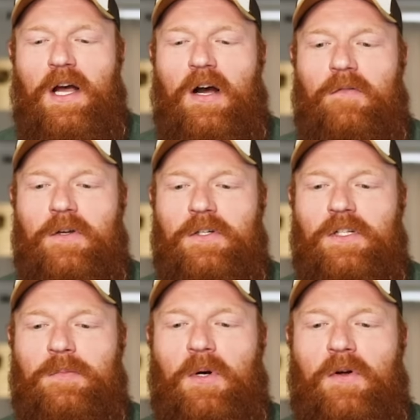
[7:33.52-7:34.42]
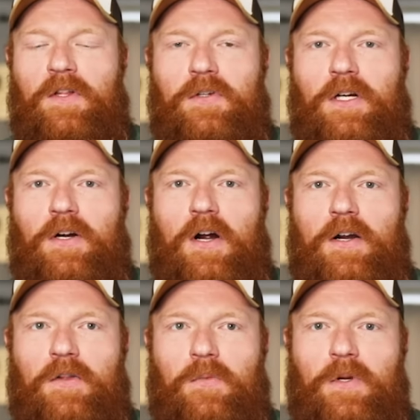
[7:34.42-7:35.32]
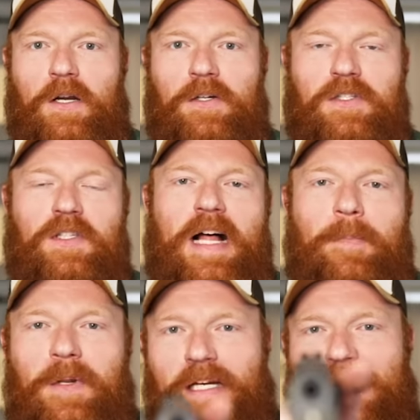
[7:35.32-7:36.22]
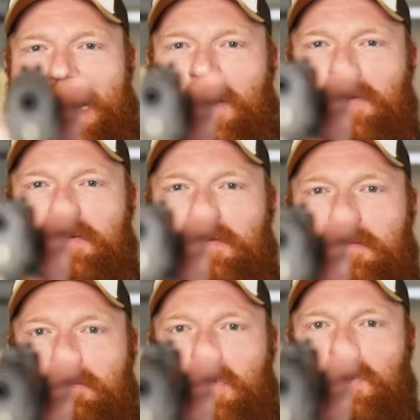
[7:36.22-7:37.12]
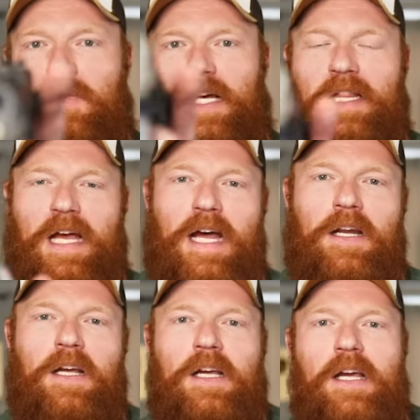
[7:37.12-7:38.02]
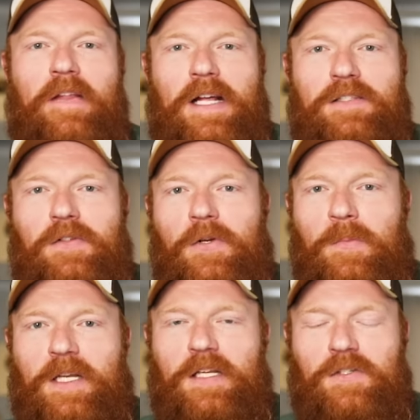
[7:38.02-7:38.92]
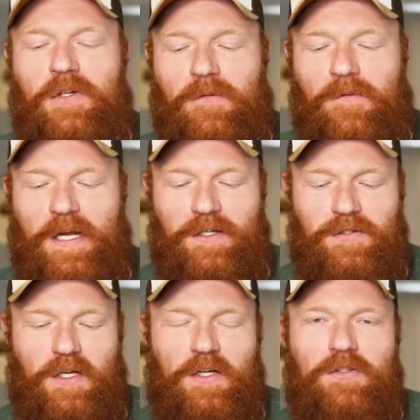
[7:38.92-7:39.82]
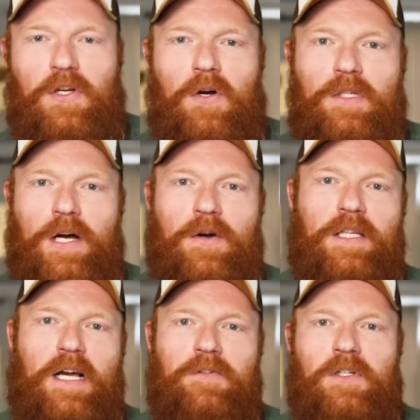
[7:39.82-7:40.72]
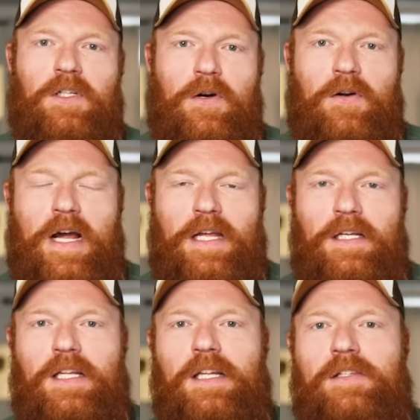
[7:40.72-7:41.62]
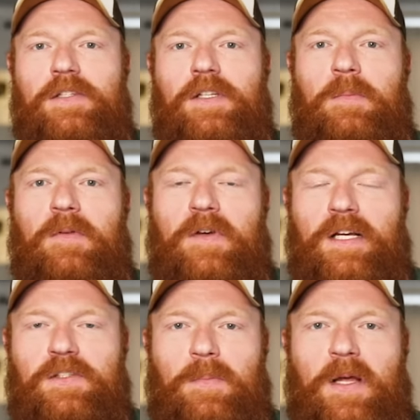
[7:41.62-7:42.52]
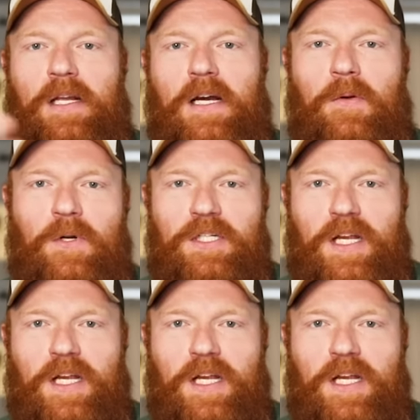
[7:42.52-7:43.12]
However, you're just pulling the trigger hard to the rear and you're slapping it down boom, like that, and that's a little bit easier to fix. So low and left or low and right can easily be fixed depending on which